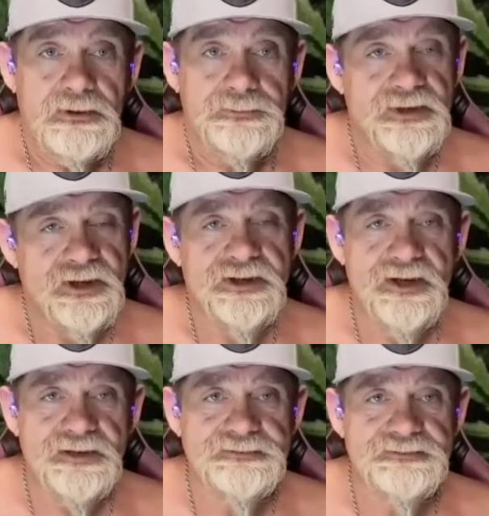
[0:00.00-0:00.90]
But hey,
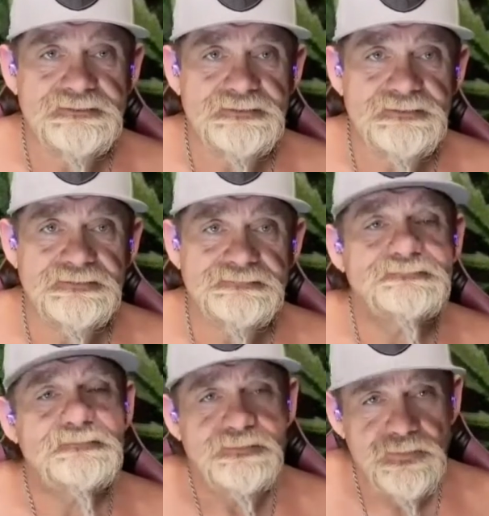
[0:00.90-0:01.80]
guys,
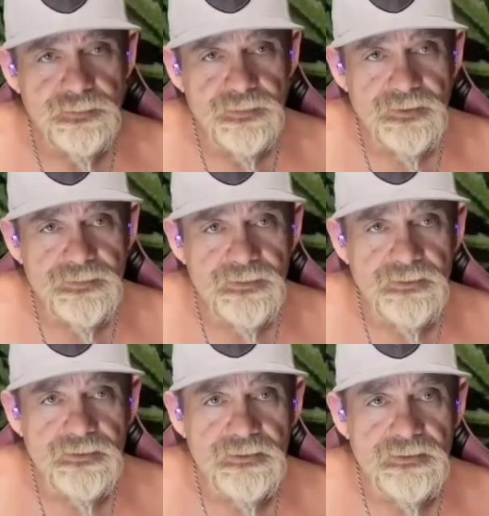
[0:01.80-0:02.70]
remember,
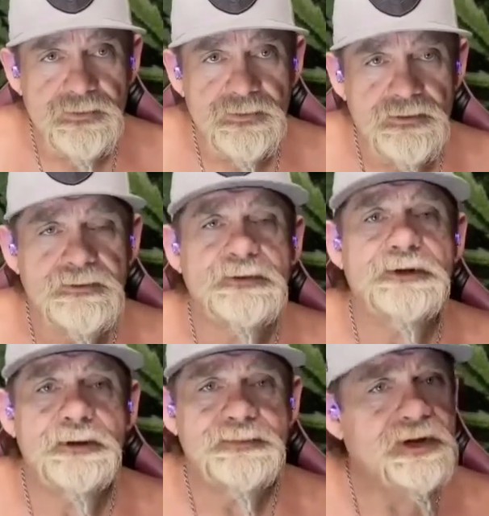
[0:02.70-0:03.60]
look
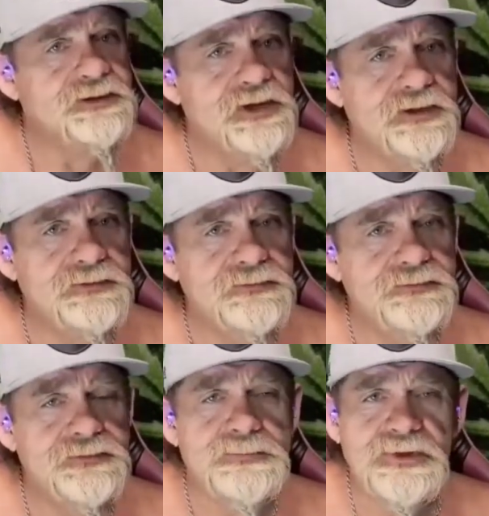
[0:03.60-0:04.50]
up, not down.
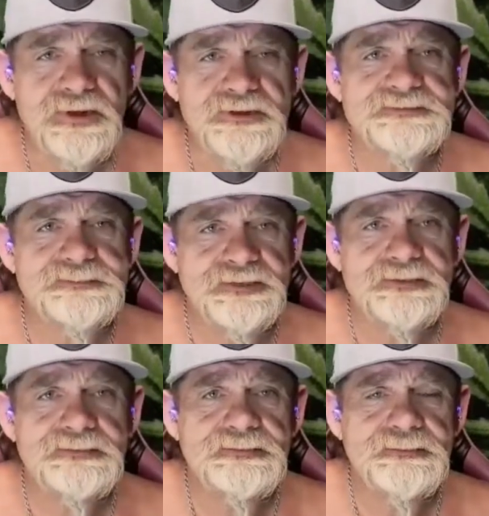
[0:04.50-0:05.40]
You're blessed,
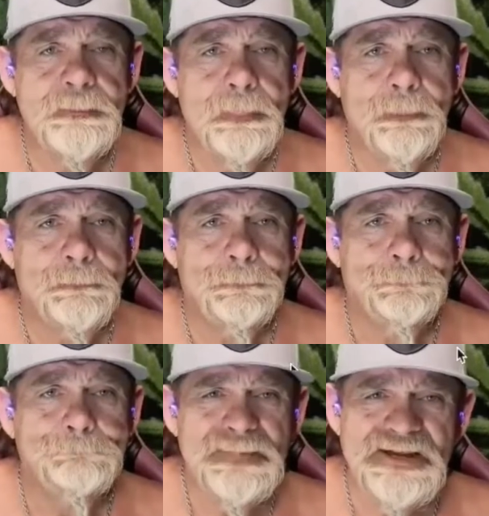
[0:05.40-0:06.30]
man.
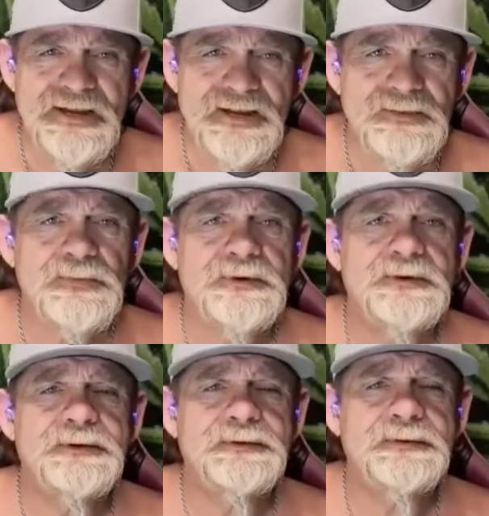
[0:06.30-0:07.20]
Be kind to one
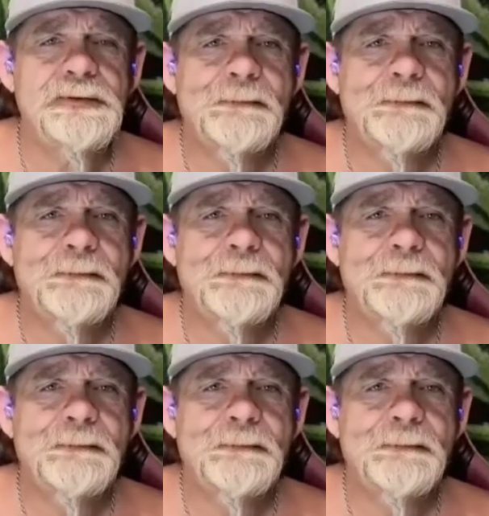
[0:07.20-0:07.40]
another.